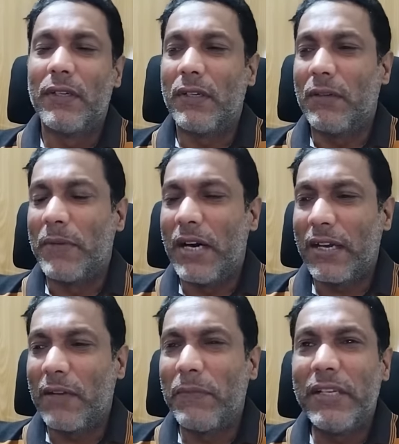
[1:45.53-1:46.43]

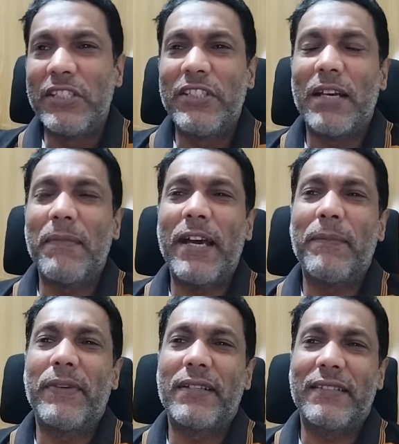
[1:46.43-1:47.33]
Amhara militia
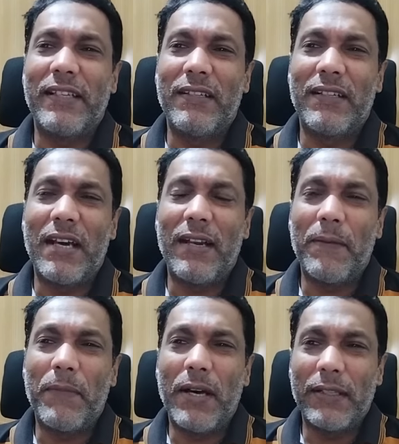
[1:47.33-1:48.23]
members in Raya
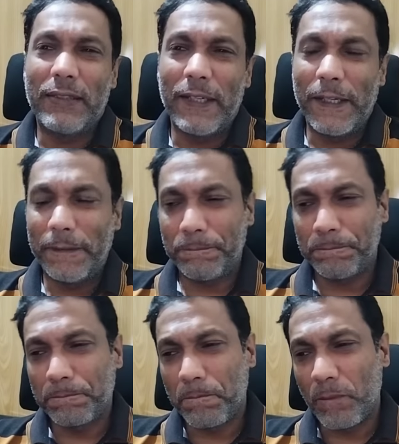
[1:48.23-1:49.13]
Alamata
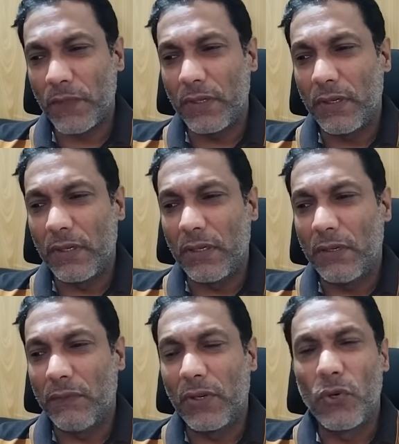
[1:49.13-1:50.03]

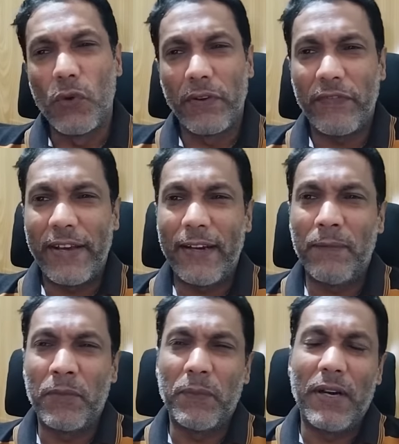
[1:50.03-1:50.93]
were
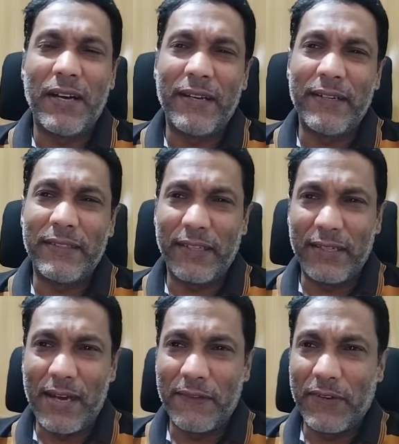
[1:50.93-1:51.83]
overwhelmed by
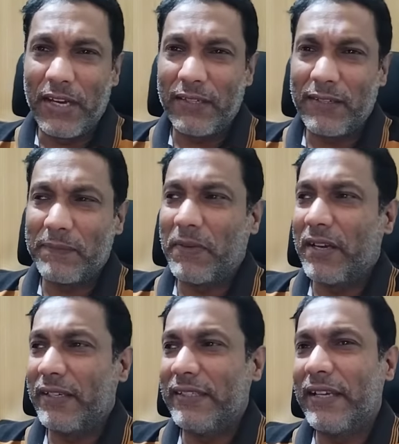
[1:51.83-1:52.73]
Tigray fighters,
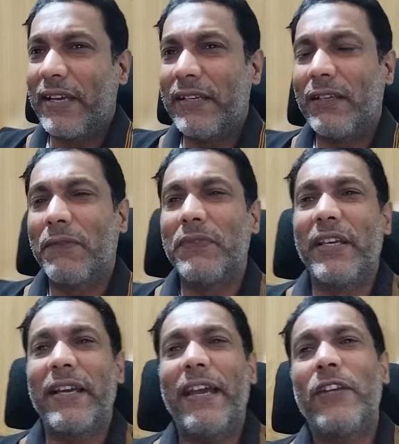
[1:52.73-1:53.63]
by ENDF.
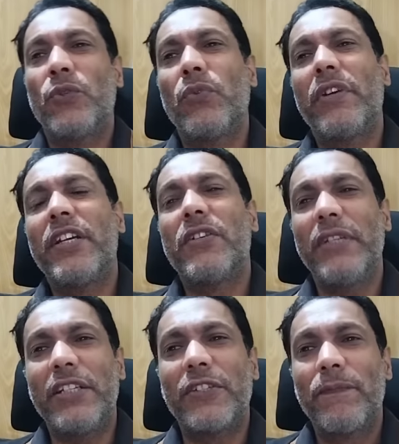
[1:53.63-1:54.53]
They had to
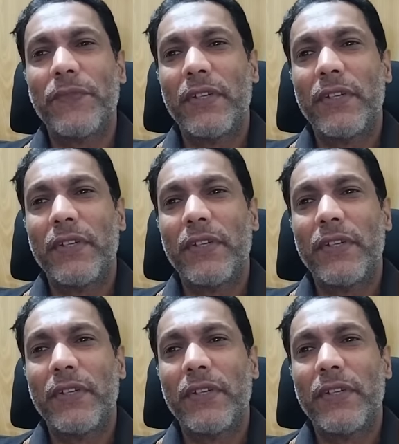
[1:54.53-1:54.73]
retreat.